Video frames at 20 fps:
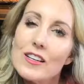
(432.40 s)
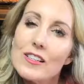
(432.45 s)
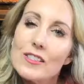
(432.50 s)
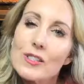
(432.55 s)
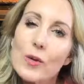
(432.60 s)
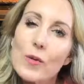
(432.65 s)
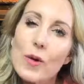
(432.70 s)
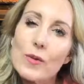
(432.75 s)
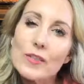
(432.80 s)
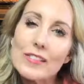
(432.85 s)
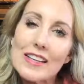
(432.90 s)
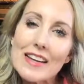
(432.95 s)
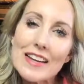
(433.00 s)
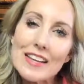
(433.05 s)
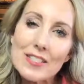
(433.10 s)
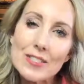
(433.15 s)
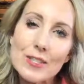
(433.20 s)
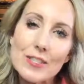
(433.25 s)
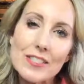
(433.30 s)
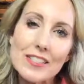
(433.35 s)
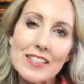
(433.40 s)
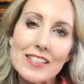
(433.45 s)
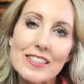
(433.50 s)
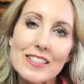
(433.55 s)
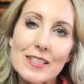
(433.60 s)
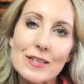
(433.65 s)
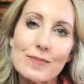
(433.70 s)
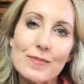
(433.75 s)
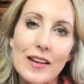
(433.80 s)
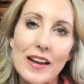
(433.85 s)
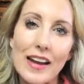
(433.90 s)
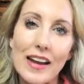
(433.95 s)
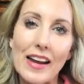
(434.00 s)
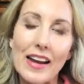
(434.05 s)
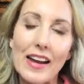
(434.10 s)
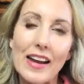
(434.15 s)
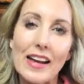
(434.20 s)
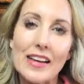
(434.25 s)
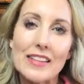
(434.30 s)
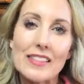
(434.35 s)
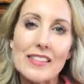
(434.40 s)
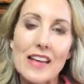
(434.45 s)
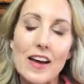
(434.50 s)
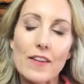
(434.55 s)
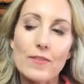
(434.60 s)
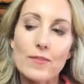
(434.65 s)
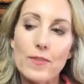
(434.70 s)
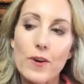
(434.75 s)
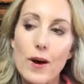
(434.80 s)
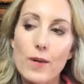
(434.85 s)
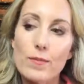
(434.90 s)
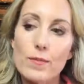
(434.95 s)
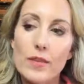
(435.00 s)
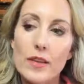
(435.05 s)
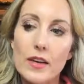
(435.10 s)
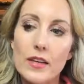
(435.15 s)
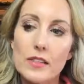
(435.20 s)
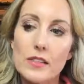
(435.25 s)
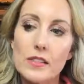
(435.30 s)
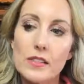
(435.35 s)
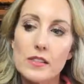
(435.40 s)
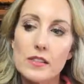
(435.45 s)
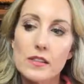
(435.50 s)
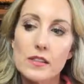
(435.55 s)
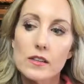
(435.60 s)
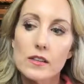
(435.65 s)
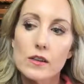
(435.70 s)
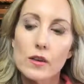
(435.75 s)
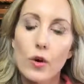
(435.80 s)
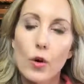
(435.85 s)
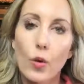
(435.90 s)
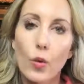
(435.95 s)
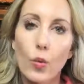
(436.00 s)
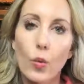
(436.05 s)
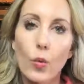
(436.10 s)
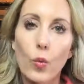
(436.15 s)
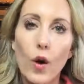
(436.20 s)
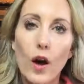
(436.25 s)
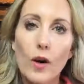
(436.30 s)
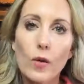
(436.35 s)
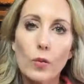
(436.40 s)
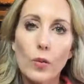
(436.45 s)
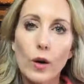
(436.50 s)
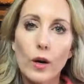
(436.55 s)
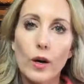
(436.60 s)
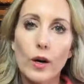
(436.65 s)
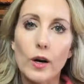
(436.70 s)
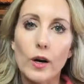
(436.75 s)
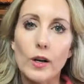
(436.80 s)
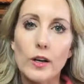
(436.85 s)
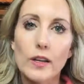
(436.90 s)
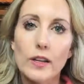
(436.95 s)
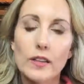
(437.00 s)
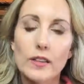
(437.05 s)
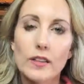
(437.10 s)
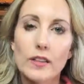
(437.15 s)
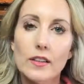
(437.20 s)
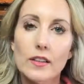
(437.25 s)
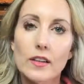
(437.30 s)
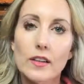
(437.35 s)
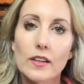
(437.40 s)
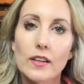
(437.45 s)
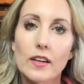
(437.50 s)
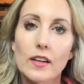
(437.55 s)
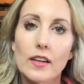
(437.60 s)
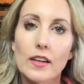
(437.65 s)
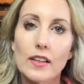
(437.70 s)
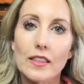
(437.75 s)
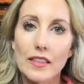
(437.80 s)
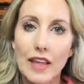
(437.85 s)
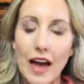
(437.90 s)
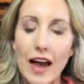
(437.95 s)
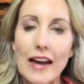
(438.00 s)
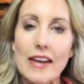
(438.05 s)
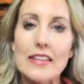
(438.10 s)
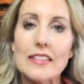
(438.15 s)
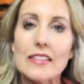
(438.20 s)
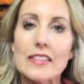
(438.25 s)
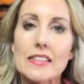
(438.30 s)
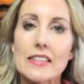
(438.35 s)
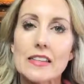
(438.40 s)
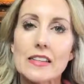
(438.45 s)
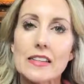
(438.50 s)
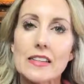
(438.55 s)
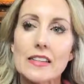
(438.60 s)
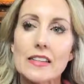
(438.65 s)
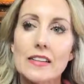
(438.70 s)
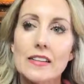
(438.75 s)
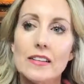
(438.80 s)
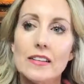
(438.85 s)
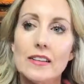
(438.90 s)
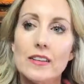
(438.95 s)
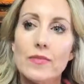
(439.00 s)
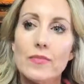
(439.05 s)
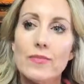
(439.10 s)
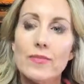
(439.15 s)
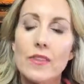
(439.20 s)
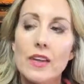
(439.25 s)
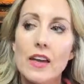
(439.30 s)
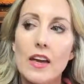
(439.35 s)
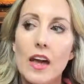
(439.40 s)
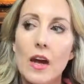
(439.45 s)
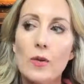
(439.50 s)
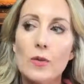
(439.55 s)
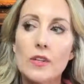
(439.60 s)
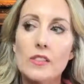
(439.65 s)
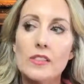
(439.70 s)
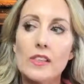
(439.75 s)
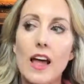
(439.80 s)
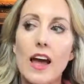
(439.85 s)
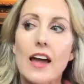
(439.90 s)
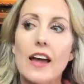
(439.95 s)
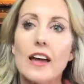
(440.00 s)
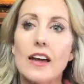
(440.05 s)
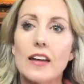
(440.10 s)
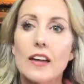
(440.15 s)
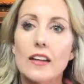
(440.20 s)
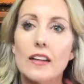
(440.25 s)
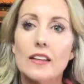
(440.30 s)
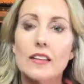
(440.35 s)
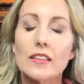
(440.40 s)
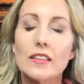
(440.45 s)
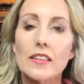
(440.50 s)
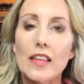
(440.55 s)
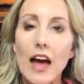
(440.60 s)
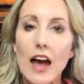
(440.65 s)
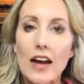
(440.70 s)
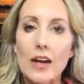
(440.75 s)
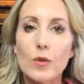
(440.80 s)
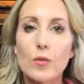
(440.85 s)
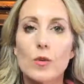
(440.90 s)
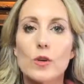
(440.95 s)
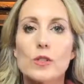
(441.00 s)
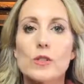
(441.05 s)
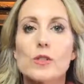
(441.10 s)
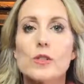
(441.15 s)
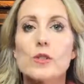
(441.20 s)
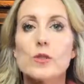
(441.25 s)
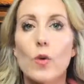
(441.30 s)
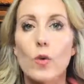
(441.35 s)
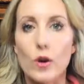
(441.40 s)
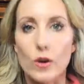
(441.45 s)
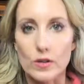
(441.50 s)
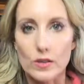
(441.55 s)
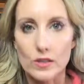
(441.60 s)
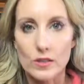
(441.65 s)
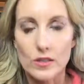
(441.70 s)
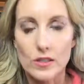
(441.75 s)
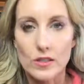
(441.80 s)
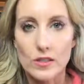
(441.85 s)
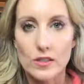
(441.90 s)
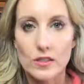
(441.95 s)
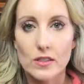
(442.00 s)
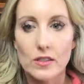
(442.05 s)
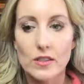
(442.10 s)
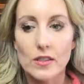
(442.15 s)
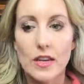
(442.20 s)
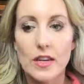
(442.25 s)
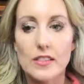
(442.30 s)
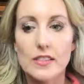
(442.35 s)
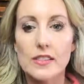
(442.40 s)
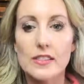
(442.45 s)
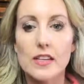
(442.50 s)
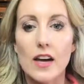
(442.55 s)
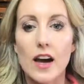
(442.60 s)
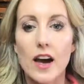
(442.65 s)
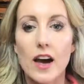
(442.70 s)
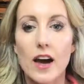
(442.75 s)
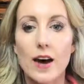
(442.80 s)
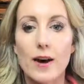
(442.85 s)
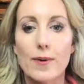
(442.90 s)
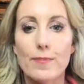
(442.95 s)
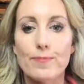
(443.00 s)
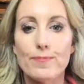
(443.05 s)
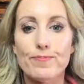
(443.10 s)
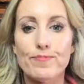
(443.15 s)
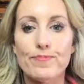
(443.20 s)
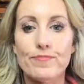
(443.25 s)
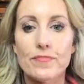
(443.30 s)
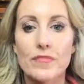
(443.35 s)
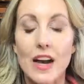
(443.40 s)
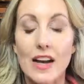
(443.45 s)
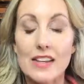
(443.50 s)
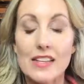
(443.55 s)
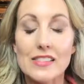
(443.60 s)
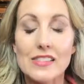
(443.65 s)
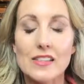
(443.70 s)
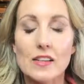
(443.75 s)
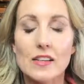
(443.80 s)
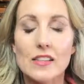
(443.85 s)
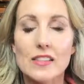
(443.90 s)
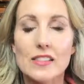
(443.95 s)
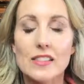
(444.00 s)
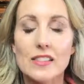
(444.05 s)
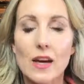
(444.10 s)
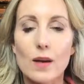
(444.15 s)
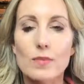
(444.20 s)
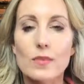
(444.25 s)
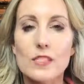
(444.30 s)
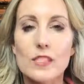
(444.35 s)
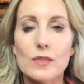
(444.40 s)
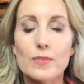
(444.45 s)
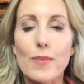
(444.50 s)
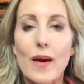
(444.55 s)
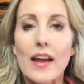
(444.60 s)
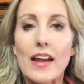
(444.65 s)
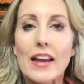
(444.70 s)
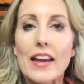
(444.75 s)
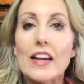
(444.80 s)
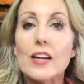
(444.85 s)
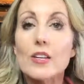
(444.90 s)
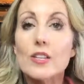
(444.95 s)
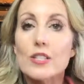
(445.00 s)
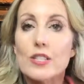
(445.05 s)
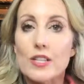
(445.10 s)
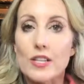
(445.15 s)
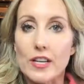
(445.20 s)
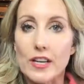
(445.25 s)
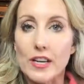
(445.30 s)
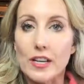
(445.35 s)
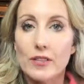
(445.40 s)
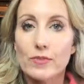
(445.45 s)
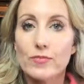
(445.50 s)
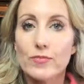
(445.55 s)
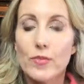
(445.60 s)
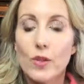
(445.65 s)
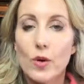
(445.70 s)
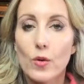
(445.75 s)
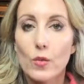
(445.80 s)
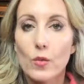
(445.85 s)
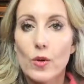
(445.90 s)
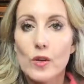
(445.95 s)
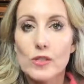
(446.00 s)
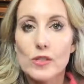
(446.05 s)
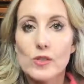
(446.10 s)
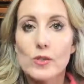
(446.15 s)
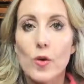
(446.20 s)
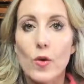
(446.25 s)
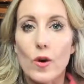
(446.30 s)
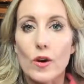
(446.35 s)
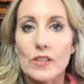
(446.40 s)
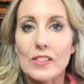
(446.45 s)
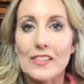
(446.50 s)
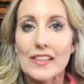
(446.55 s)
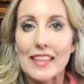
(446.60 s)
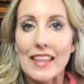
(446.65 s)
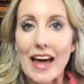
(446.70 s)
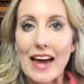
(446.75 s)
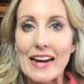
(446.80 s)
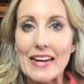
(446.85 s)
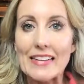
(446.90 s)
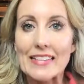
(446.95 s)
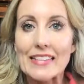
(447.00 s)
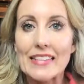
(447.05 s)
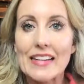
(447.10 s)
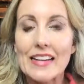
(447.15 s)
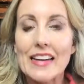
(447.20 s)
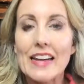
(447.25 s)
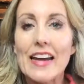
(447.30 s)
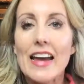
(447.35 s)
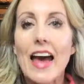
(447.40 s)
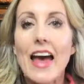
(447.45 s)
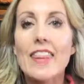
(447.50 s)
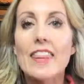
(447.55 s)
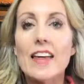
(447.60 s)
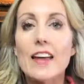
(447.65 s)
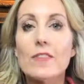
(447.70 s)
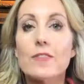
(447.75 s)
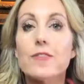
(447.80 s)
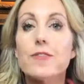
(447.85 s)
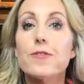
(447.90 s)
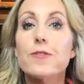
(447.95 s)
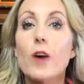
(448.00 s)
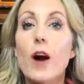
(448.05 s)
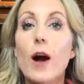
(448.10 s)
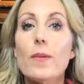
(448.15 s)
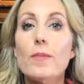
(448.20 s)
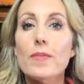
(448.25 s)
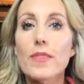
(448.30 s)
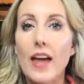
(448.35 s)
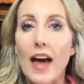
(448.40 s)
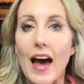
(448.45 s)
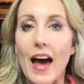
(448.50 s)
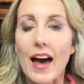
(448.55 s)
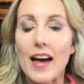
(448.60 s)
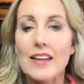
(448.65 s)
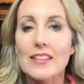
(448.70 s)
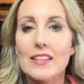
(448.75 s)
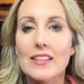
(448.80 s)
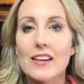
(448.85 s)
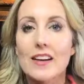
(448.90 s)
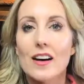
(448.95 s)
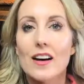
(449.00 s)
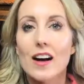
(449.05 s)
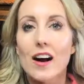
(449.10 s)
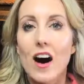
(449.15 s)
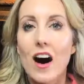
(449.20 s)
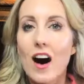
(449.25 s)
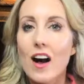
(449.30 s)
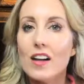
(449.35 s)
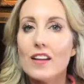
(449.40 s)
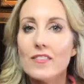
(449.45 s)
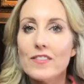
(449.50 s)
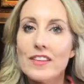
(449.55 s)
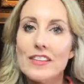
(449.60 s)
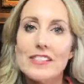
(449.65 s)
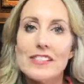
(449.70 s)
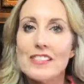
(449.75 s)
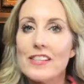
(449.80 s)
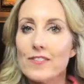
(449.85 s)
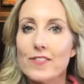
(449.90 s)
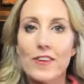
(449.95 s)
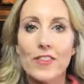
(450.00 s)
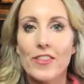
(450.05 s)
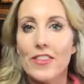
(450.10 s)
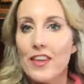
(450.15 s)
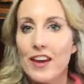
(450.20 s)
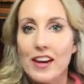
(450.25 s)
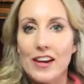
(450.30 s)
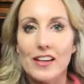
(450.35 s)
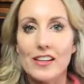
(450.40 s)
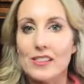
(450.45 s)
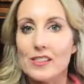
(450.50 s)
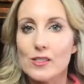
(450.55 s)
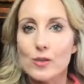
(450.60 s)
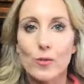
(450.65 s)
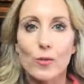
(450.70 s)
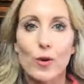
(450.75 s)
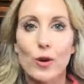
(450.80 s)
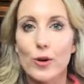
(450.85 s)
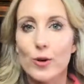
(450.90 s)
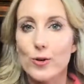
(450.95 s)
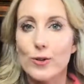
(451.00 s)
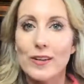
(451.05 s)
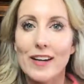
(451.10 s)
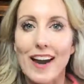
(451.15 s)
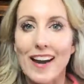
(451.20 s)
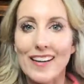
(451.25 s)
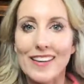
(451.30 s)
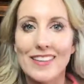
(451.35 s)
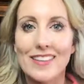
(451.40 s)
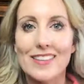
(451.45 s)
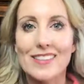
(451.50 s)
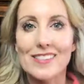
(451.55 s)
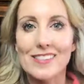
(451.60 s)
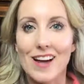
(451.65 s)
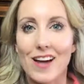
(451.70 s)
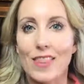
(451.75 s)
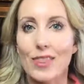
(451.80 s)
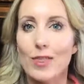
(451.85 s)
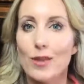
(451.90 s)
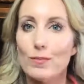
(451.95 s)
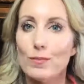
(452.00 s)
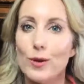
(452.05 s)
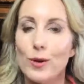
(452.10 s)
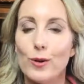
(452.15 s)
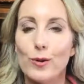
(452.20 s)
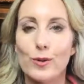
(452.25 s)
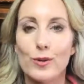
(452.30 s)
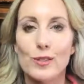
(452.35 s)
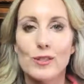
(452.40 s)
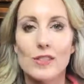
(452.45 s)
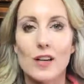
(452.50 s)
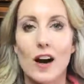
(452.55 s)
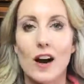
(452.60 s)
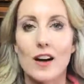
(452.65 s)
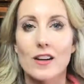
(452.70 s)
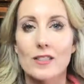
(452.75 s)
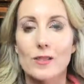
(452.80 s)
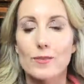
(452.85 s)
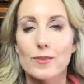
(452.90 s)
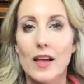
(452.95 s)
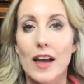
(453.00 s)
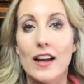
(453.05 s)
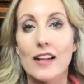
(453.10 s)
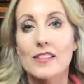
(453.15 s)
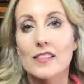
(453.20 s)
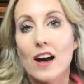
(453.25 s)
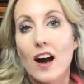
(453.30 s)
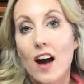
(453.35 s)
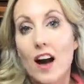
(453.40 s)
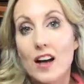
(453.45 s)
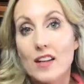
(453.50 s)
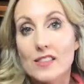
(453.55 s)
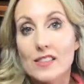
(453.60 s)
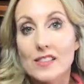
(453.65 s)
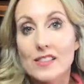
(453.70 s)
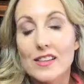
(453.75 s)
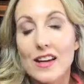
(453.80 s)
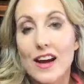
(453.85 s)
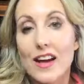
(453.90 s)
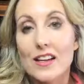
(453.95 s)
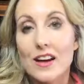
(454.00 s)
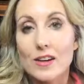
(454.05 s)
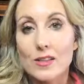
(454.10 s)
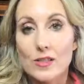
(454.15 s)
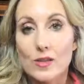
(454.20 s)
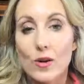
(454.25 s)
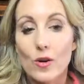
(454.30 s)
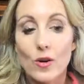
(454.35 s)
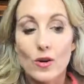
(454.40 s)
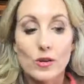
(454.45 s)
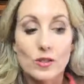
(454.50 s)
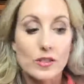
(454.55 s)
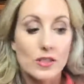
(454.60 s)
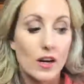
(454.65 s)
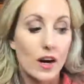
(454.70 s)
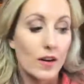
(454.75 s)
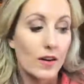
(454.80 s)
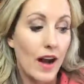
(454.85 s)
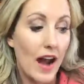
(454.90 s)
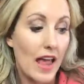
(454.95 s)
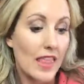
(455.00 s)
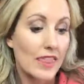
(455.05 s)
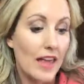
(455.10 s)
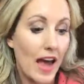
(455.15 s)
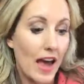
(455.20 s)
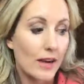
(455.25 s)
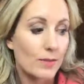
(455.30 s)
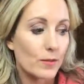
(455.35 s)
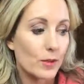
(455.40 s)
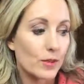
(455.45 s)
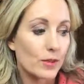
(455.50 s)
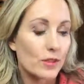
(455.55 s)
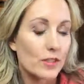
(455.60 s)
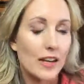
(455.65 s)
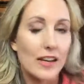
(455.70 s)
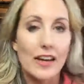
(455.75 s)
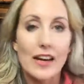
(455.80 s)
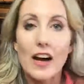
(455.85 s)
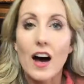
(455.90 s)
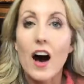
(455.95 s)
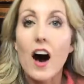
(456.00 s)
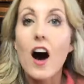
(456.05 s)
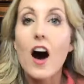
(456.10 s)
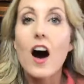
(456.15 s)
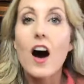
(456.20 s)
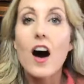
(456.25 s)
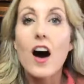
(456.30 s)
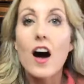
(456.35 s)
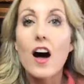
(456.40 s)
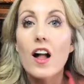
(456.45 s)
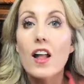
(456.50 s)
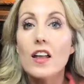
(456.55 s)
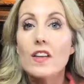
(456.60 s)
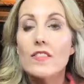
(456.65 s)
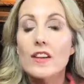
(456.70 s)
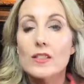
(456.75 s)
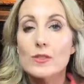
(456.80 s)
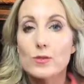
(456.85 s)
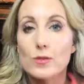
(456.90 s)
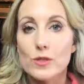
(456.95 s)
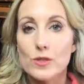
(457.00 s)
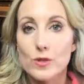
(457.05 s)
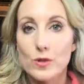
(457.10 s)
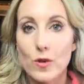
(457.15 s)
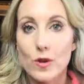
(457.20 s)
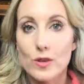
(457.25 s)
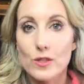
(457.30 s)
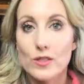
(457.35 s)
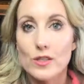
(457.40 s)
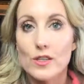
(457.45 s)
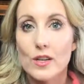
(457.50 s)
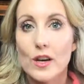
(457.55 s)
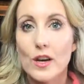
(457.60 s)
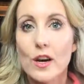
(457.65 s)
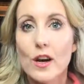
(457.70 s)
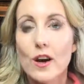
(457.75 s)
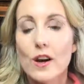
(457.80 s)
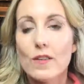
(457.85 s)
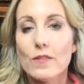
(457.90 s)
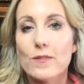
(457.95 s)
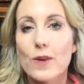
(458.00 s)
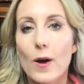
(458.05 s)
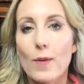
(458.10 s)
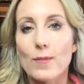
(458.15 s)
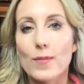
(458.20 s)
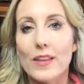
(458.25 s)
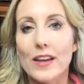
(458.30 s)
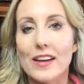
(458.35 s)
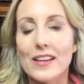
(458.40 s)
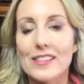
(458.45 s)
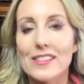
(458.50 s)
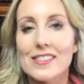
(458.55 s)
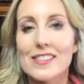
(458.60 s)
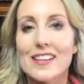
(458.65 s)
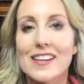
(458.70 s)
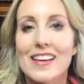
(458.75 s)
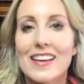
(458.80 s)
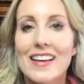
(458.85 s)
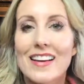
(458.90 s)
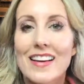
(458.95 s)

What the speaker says: So what was interesting to me is that from this one word, light, it was like light was sourced. This, not necessarily substance, but energy was sourced, light. And then from that, all of these different things were created. The sun, the moon, the stars, the planets, us, our souls, the animals, like all of us were sourced from this.